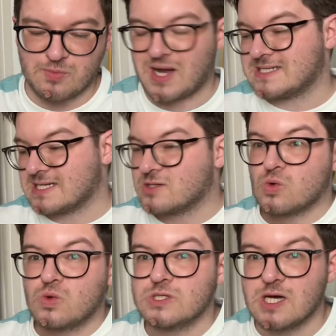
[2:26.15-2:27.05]
but I did
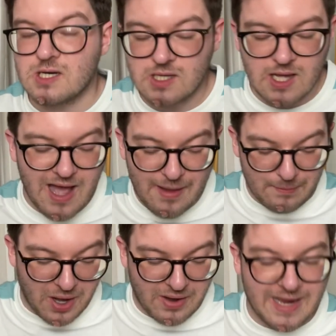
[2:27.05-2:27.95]
order and
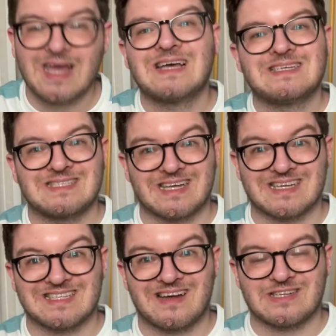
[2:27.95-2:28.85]
buy
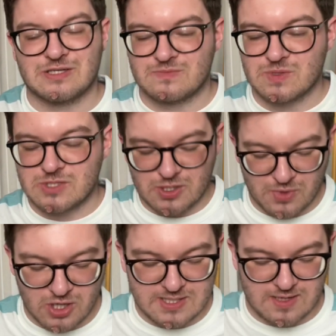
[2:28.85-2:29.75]
six items, which I'm
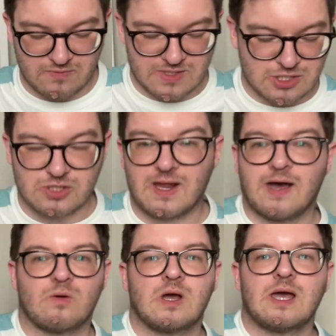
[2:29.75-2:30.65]
gonna delve into now